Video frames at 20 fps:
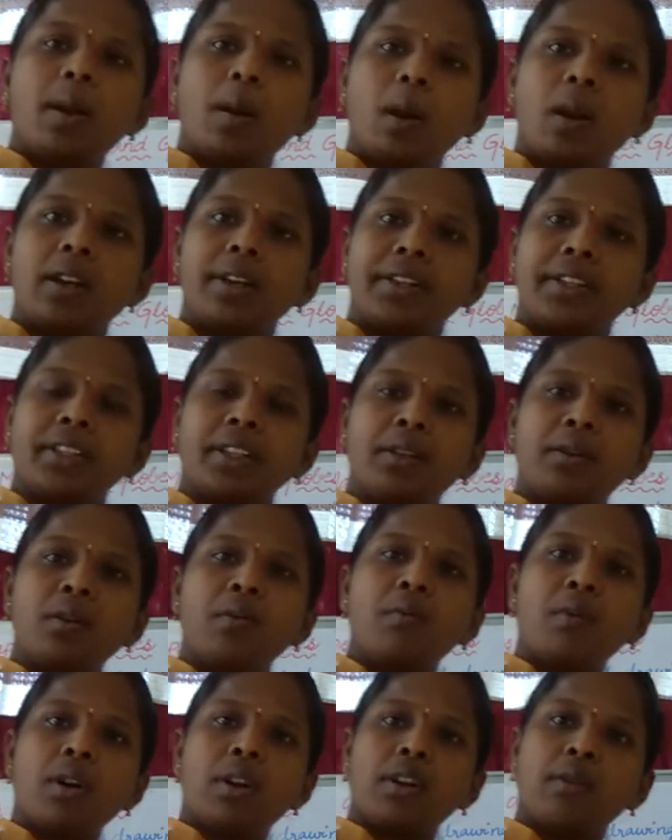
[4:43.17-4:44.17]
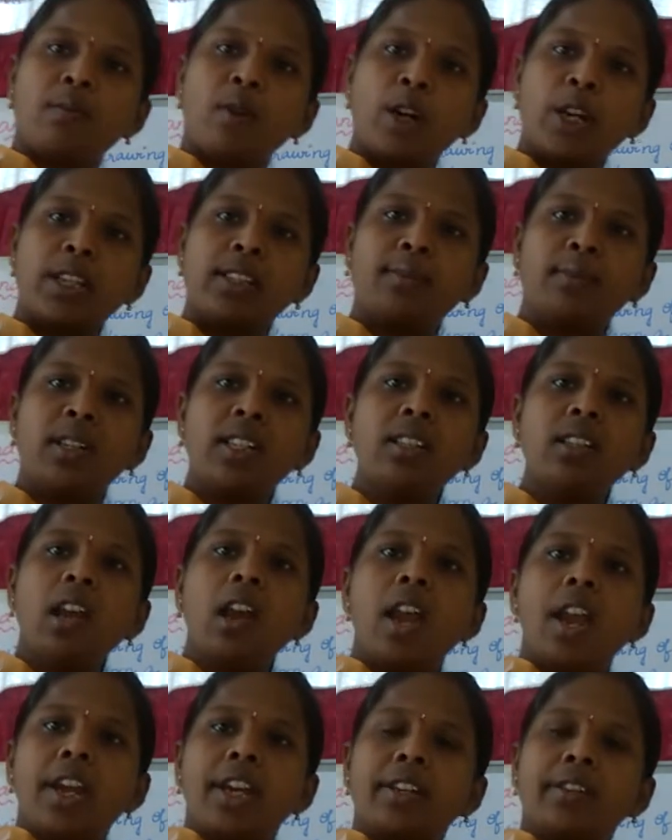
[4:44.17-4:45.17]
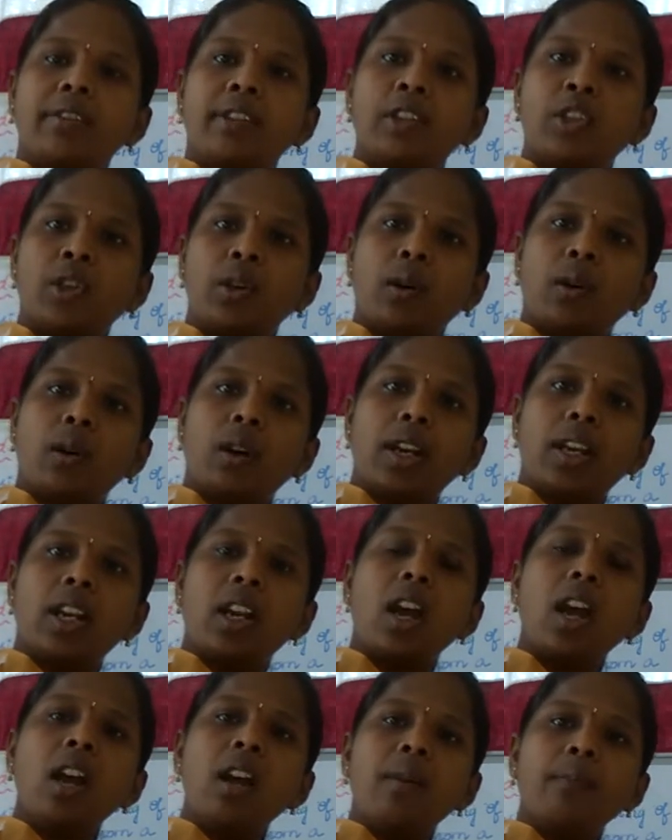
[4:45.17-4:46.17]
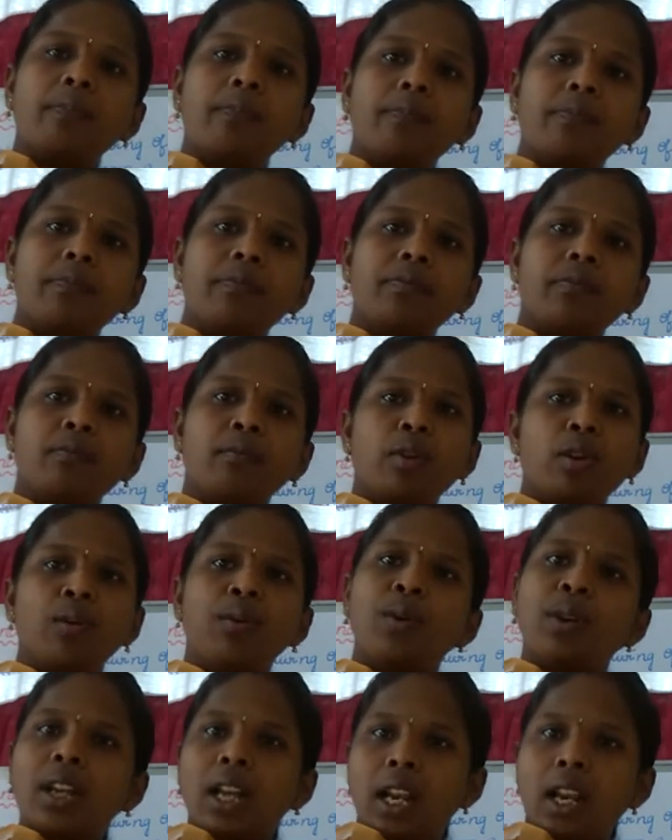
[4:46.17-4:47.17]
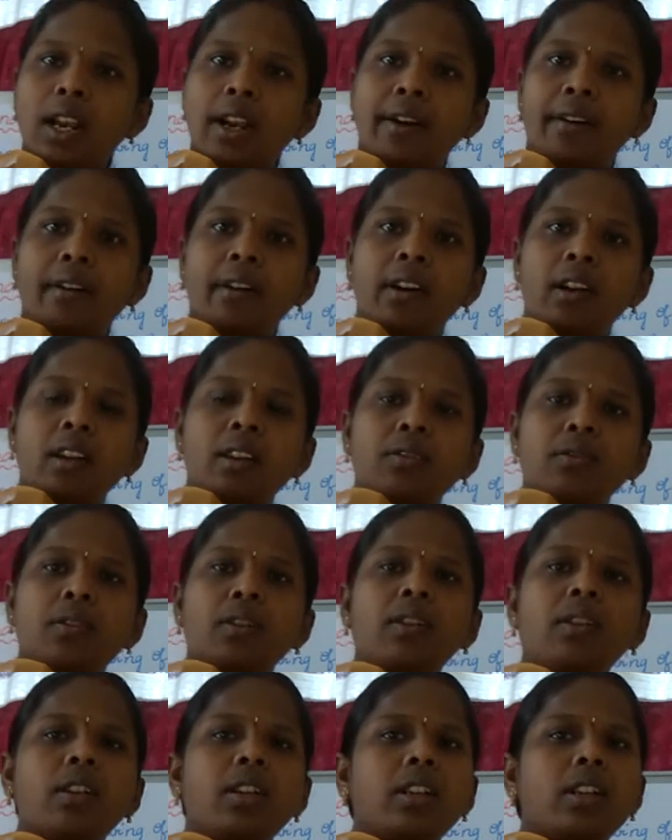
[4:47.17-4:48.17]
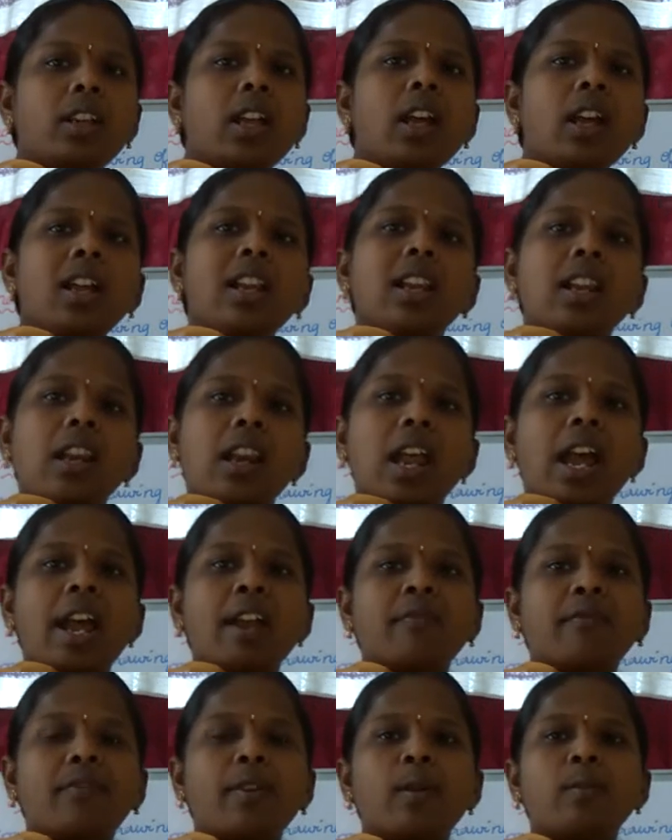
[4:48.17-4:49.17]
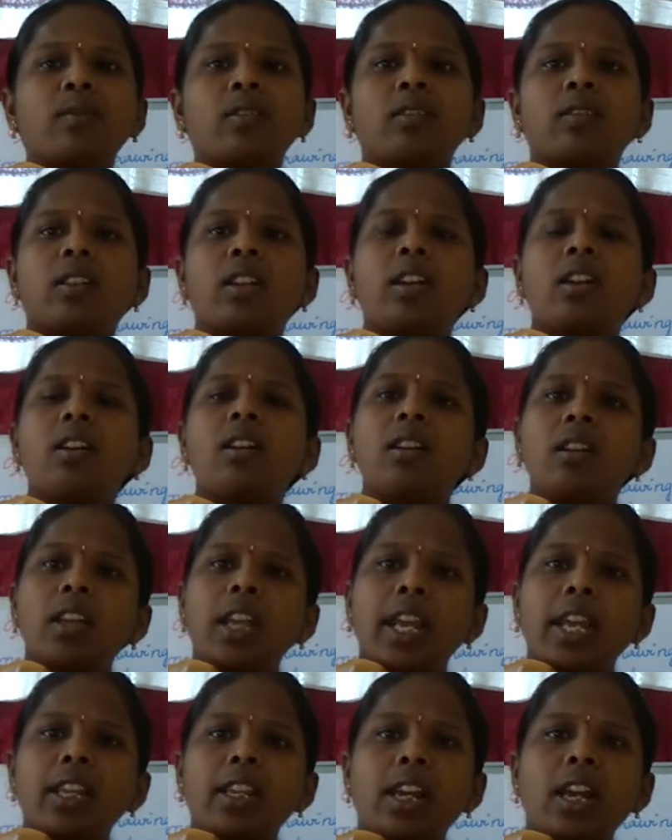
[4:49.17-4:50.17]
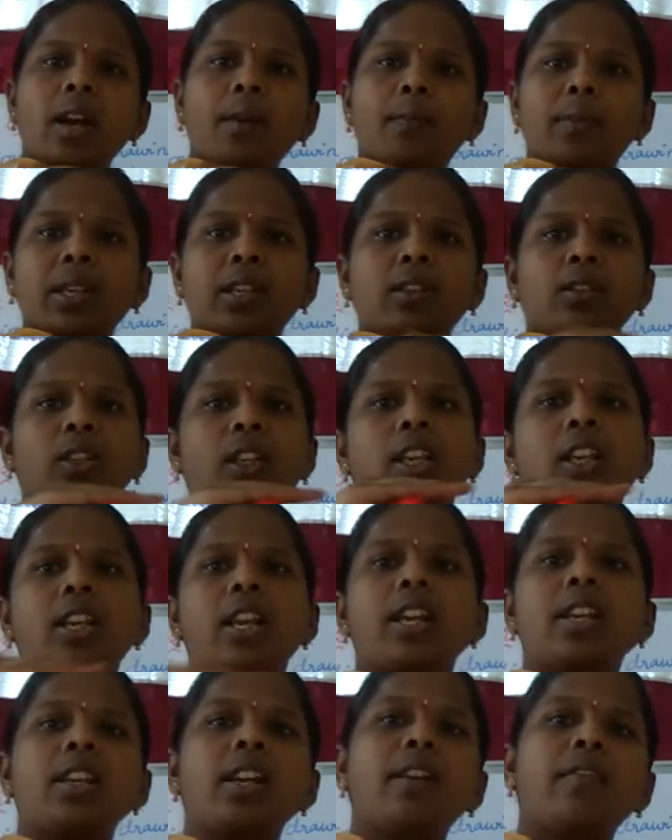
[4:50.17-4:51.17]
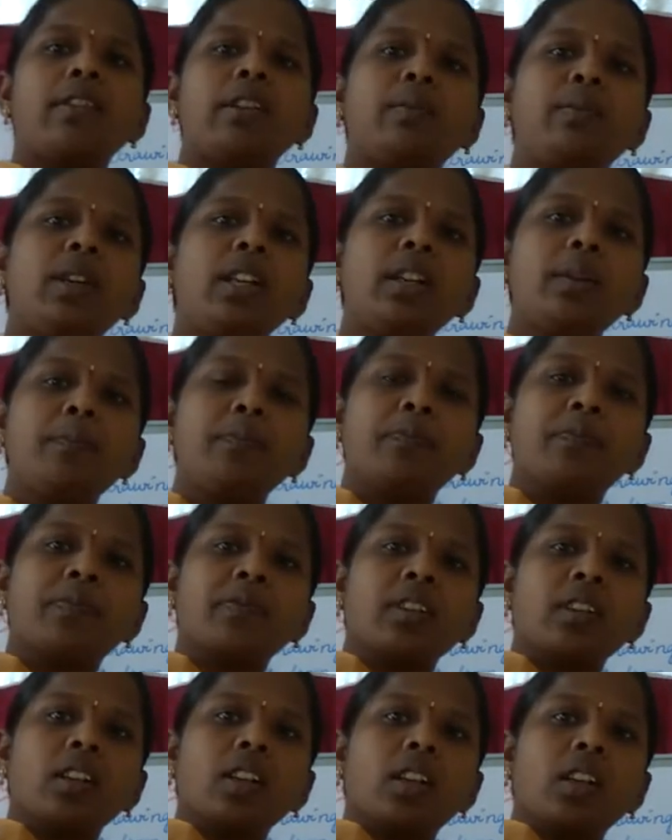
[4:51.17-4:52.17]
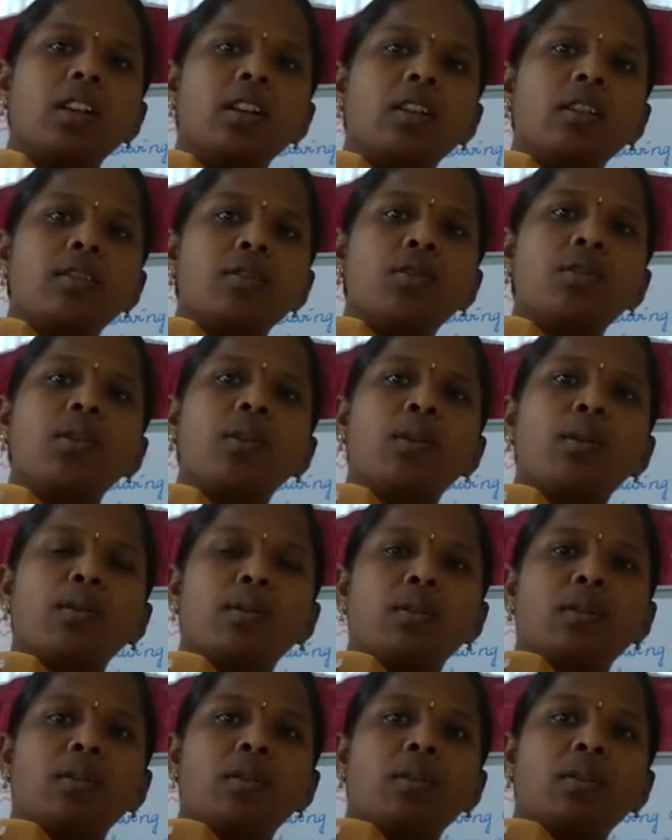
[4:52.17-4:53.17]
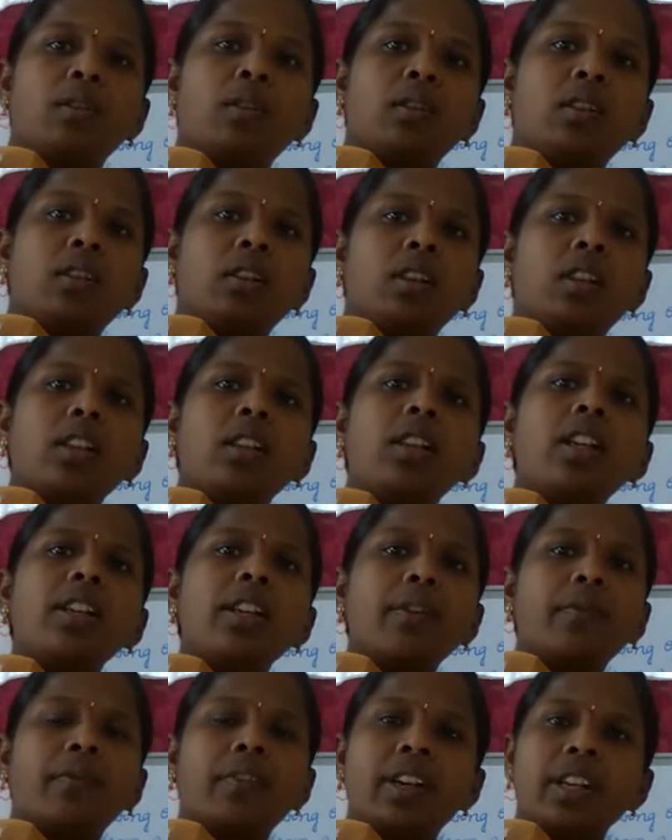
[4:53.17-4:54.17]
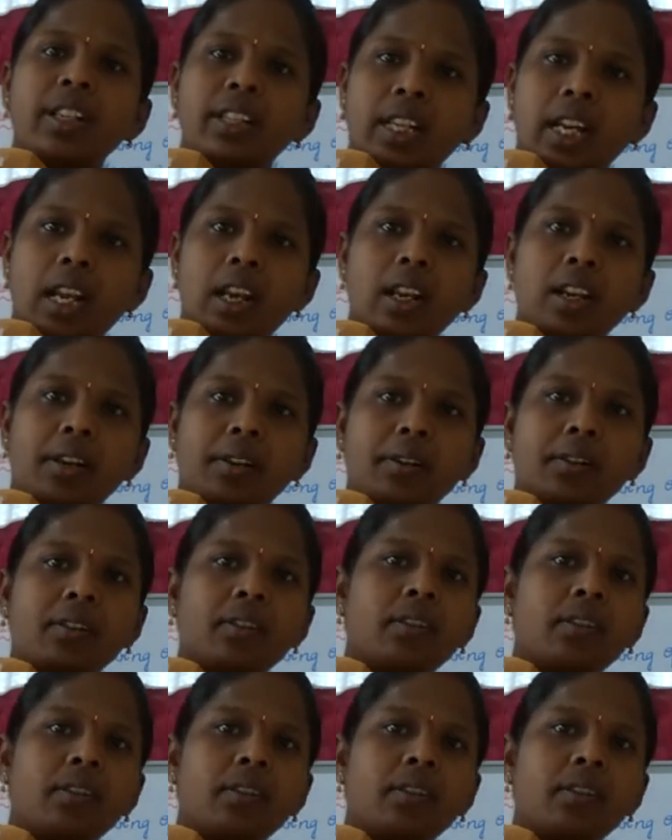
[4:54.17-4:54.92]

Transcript: I already said no, water bodies means it will show in a blue color. So, in the landforms, the area, particular area will be shown in a different color.